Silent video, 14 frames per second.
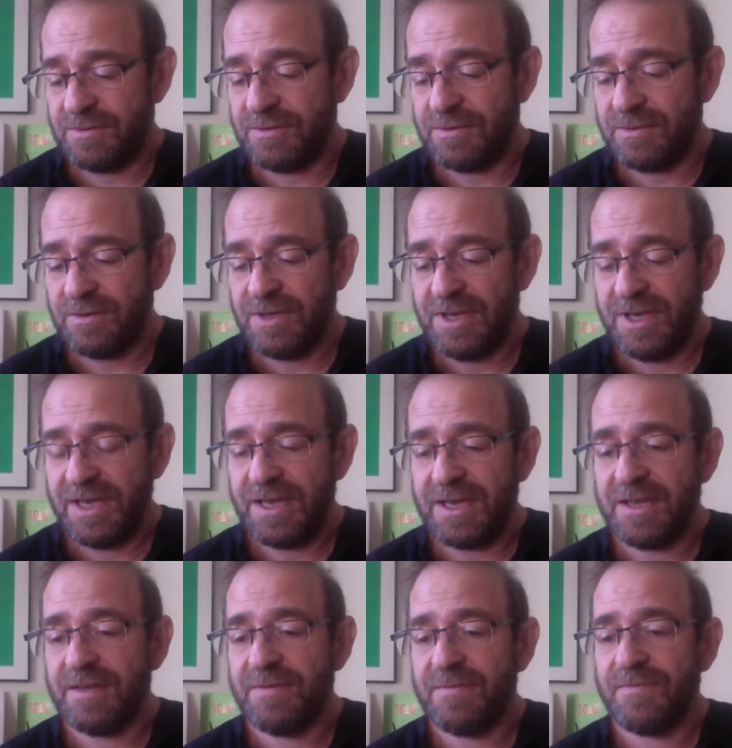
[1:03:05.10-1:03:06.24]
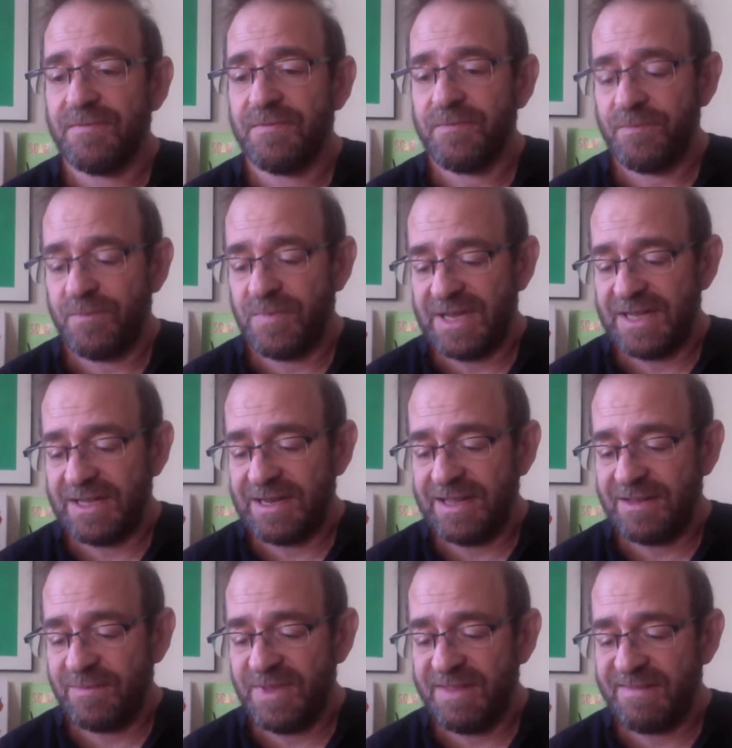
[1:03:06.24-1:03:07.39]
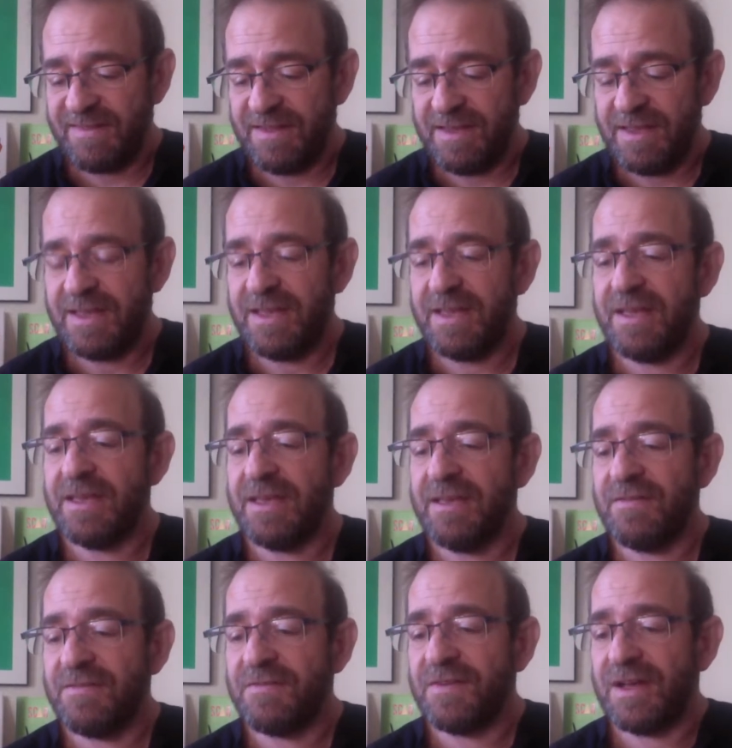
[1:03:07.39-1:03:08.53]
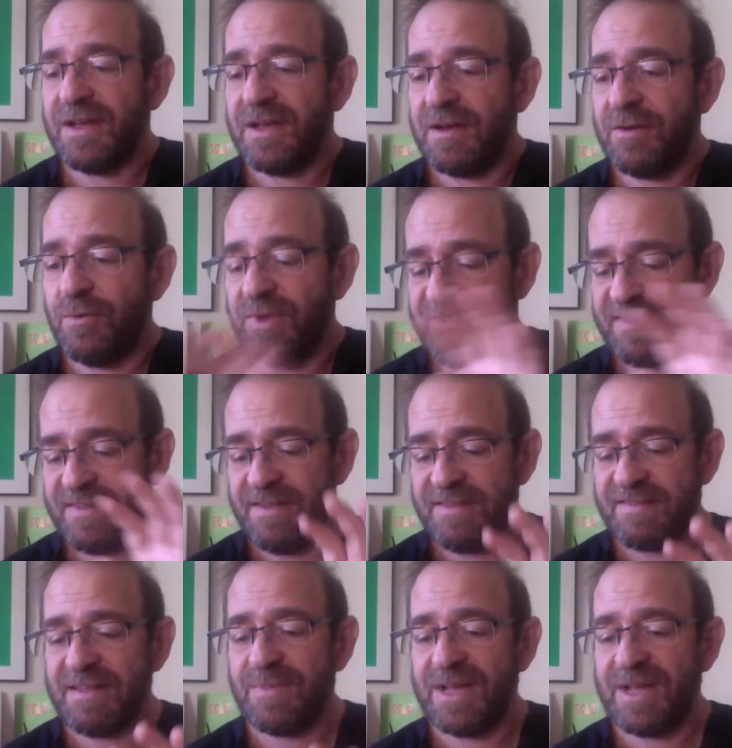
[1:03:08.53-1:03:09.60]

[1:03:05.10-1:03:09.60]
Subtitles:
Okay. But let me see if we see some